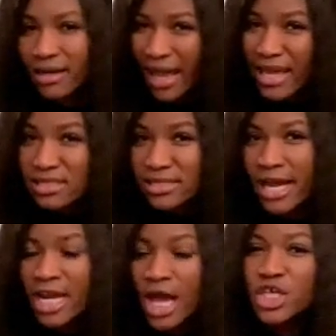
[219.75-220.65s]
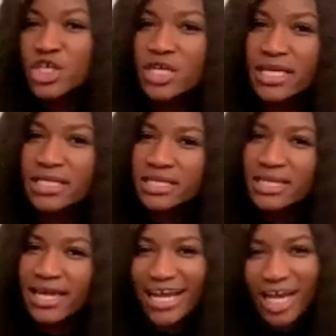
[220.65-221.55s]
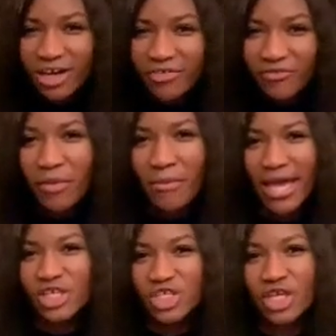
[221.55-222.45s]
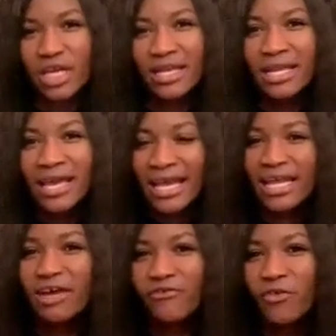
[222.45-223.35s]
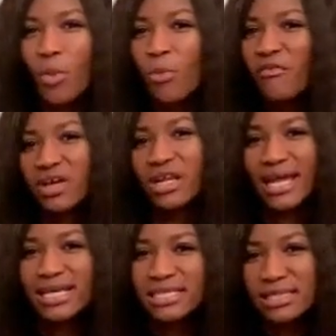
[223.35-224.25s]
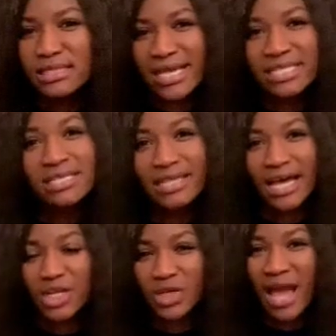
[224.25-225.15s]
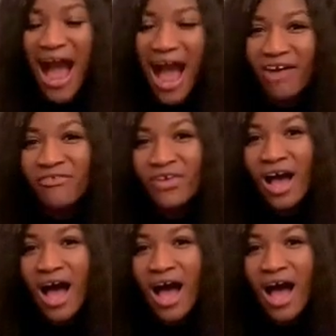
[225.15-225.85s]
Like I said, you need to get a confirmation in a form of a letter stating that you have